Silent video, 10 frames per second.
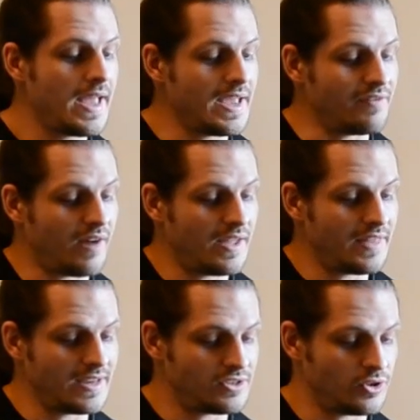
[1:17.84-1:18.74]
If I
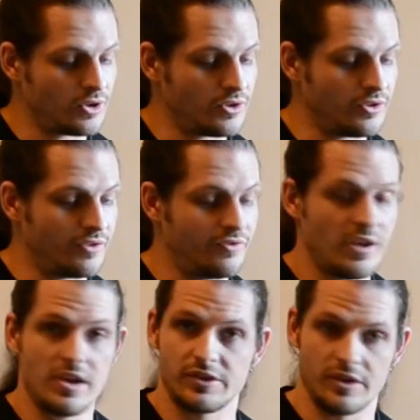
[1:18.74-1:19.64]
then took the
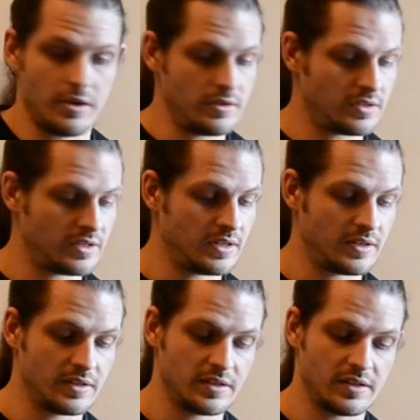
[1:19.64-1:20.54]
first note,
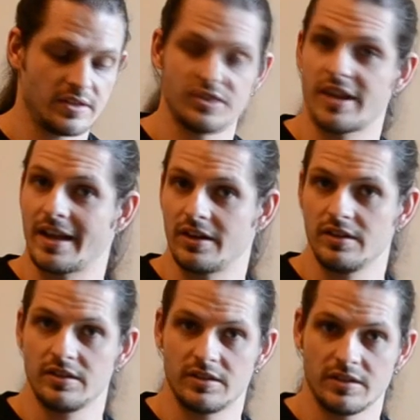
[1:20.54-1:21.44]

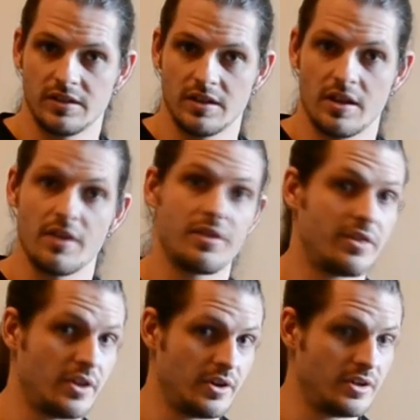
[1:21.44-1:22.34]
second,
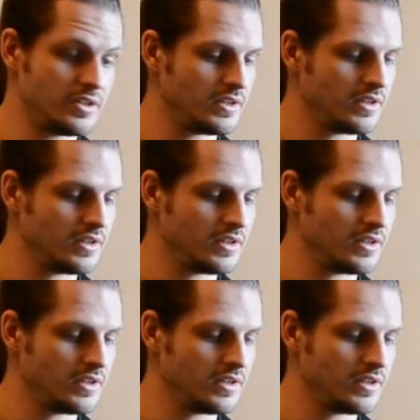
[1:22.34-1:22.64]
third,